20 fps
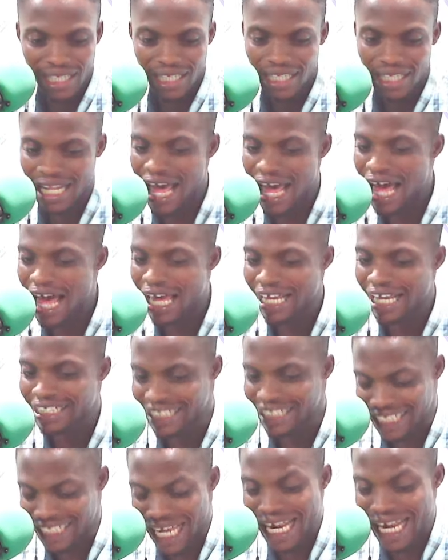Na
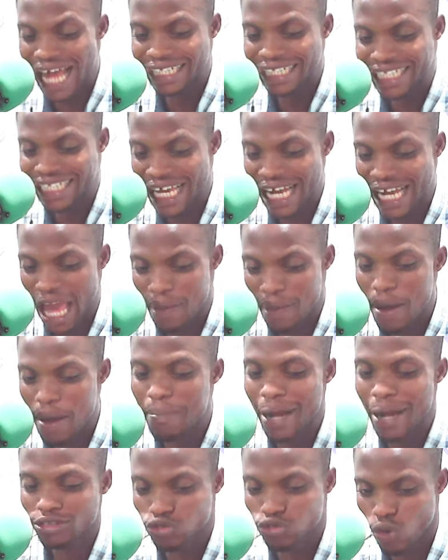Etna Adjani
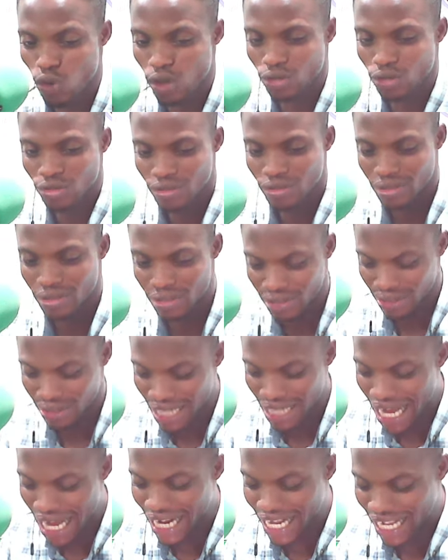Ebebaswano.
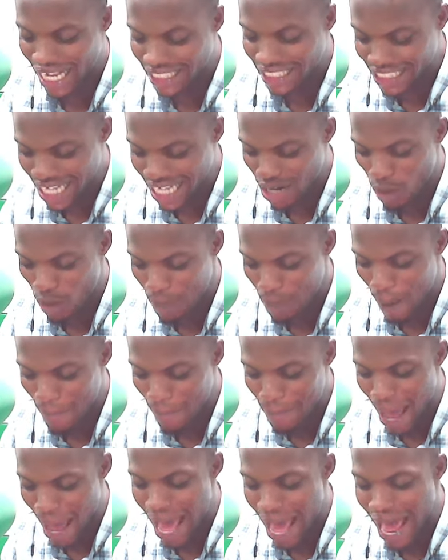Nanka Etna no
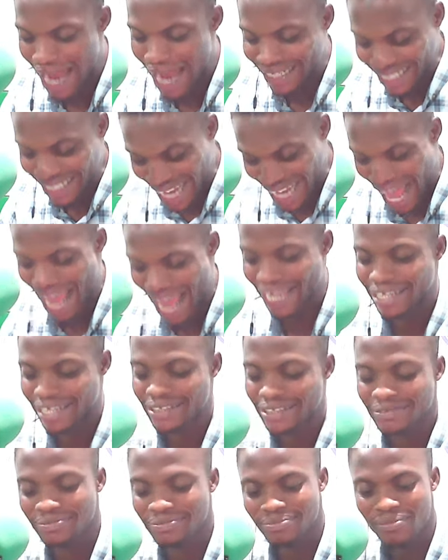Papa 9
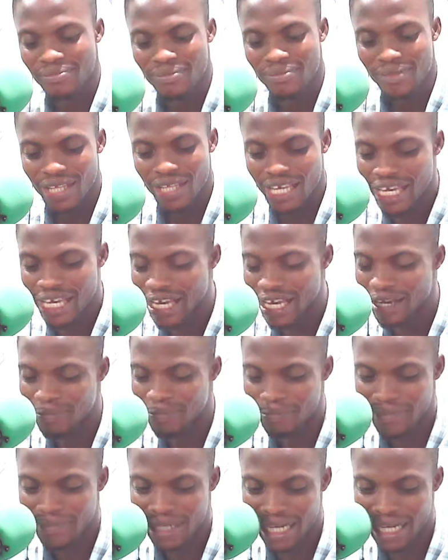
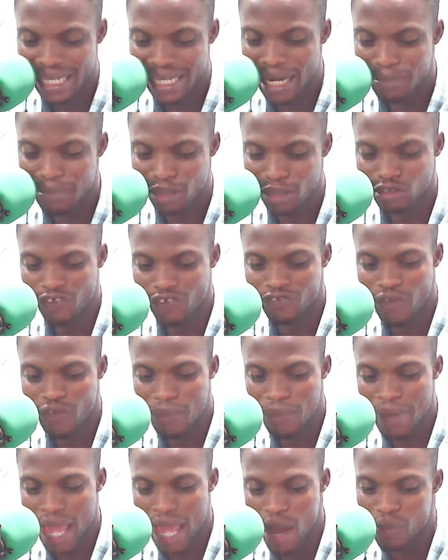AM. And I better
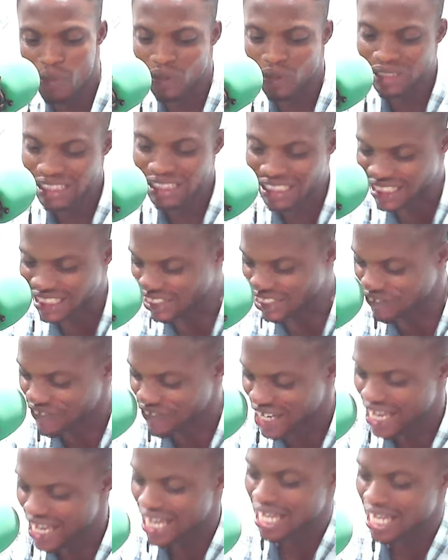from our civic